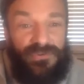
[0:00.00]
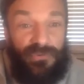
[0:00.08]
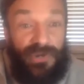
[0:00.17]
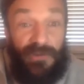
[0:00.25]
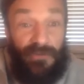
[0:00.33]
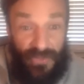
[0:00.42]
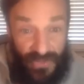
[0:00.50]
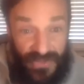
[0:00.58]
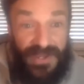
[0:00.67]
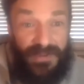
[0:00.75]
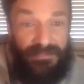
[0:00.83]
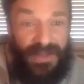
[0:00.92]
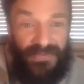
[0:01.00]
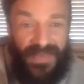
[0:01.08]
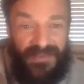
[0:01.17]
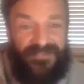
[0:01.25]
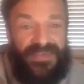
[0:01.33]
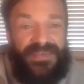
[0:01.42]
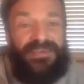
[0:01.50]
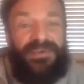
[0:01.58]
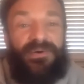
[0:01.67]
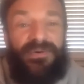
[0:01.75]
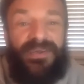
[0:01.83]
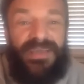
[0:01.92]
where I don't think about that
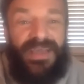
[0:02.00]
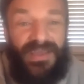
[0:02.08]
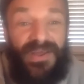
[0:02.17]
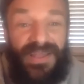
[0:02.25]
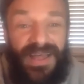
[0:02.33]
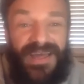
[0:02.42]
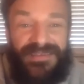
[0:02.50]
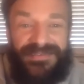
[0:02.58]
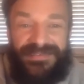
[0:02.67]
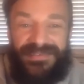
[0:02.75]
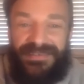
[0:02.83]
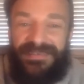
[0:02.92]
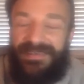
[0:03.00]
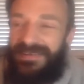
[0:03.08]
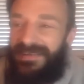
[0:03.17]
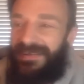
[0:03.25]
video. In all honesty,